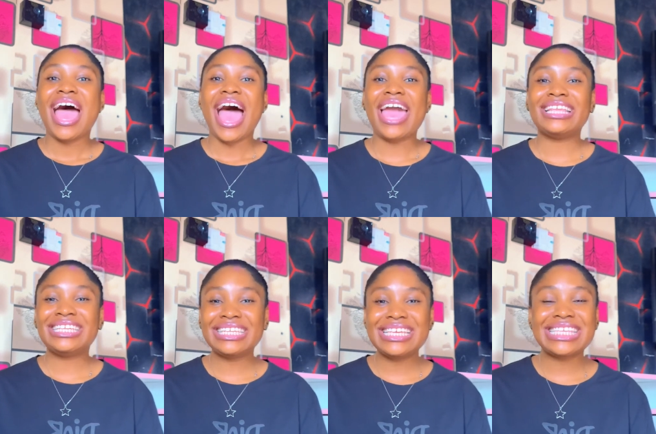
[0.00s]
I
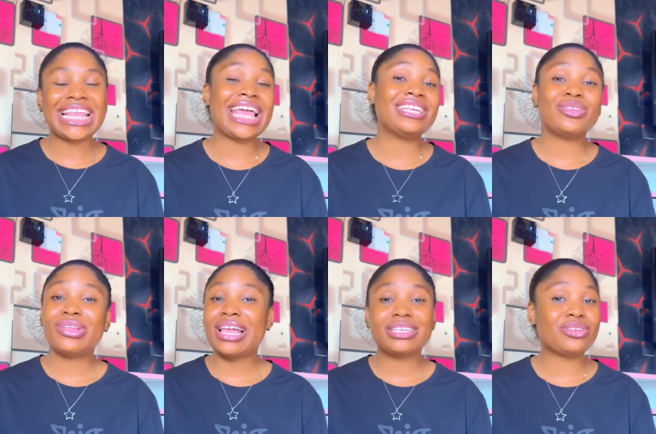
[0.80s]
did it and I did
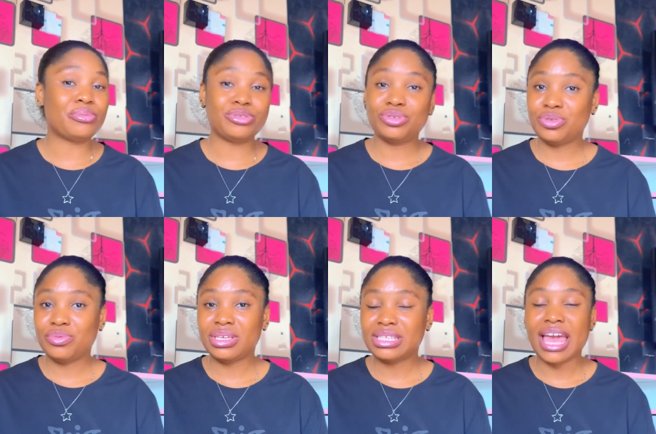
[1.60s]
not last up to two
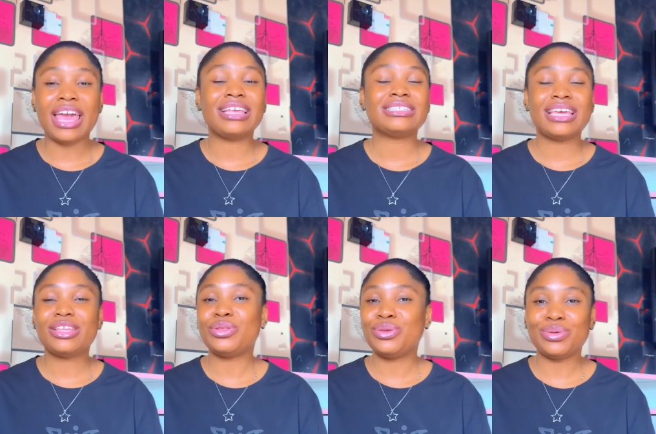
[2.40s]
weeks. I
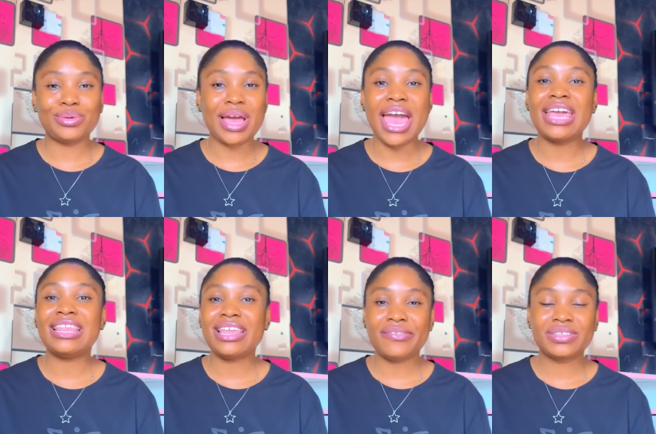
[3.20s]
said no, I
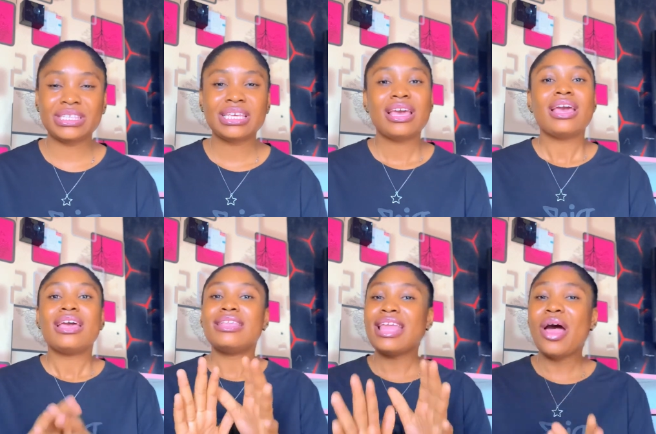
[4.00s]
left.
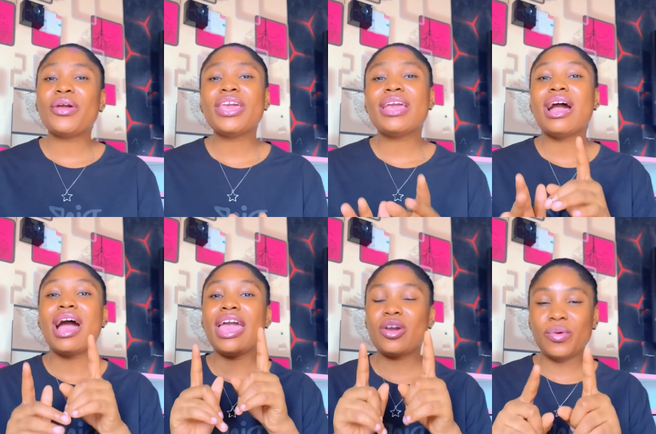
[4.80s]
Now,
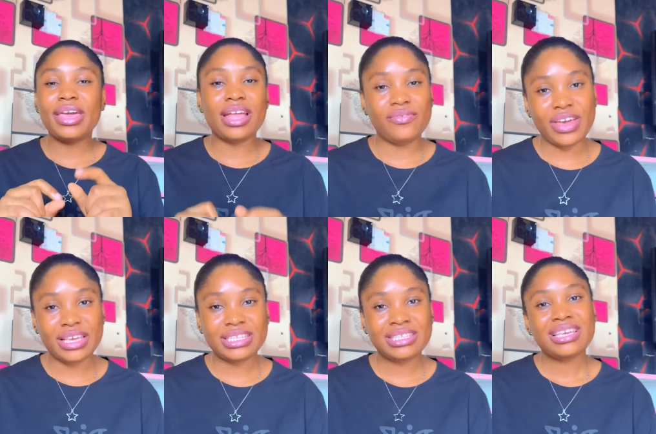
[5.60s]
a quick
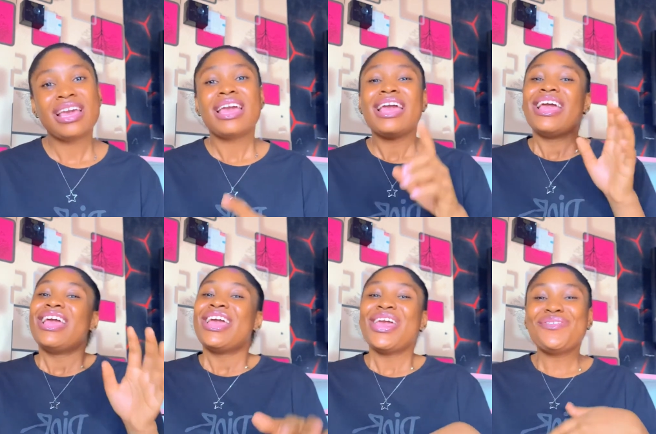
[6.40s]
advice.
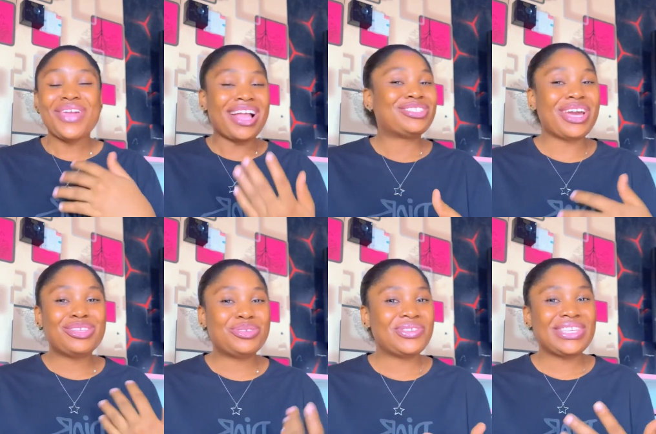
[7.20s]
If you are trying
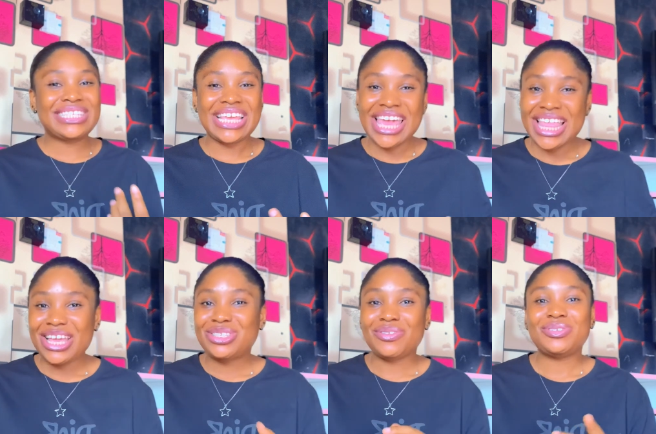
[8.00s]
to do this A L
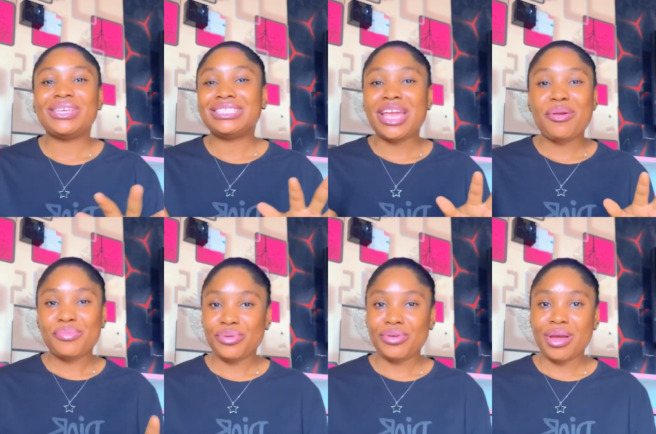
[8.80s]
X software engineering
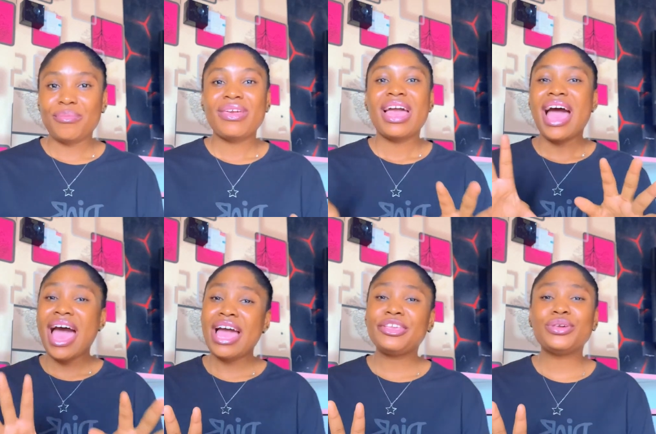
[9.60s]
program
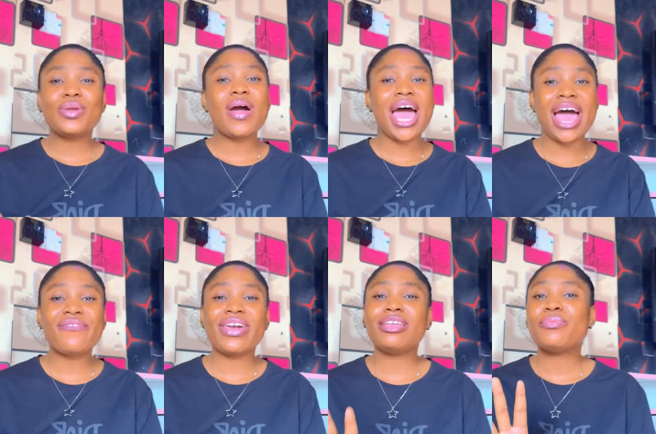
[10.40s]
and you don't
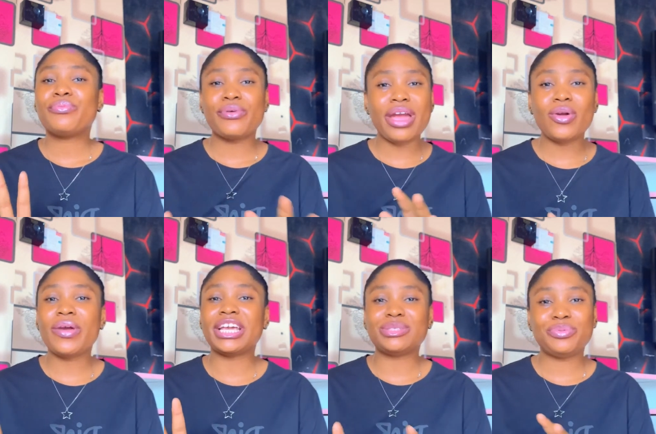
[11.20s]
have any prior
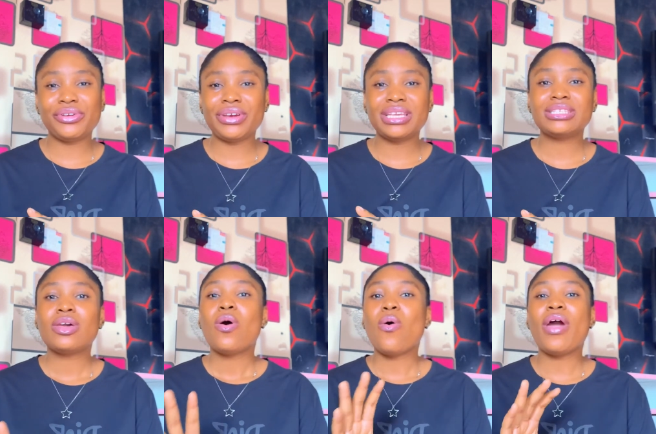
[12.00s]
experience
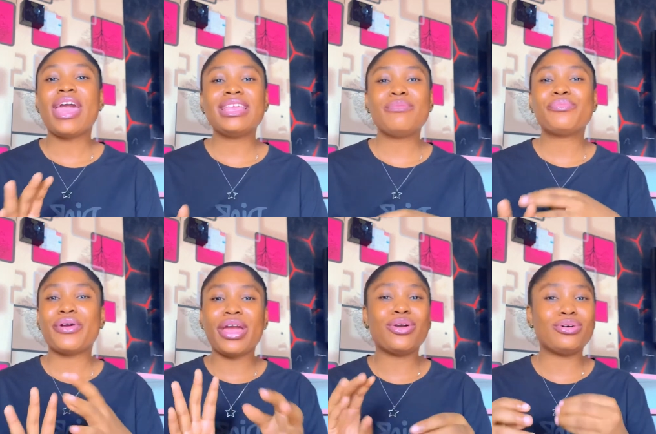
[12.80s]
or any
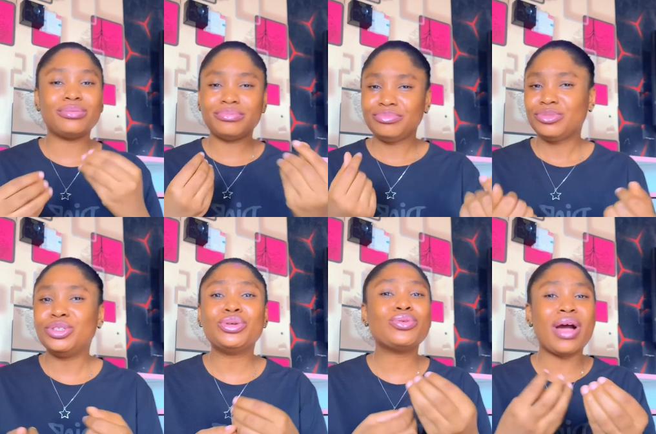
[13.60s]
prior, you
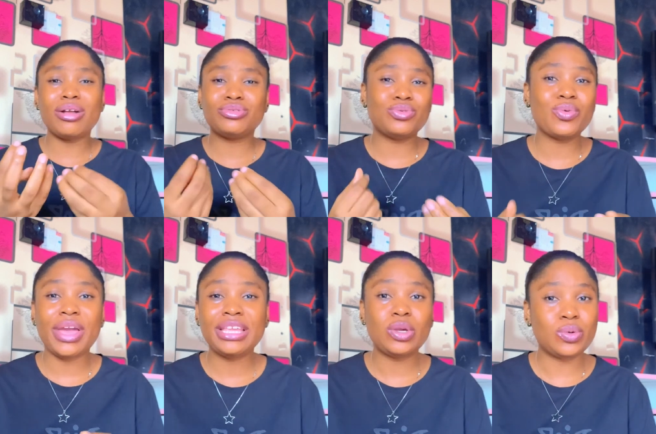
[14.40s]
don't know how to do
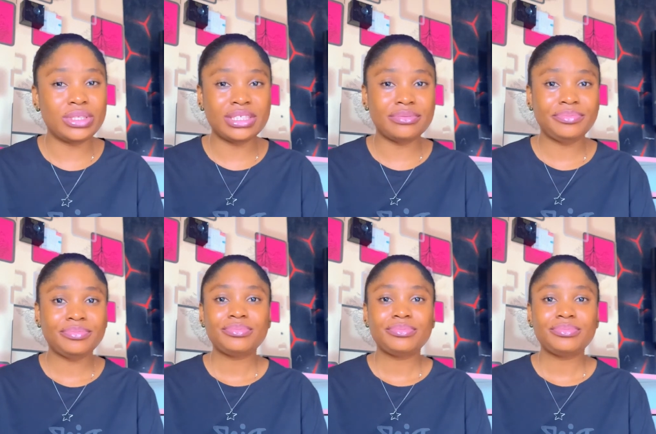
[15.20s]
any coding,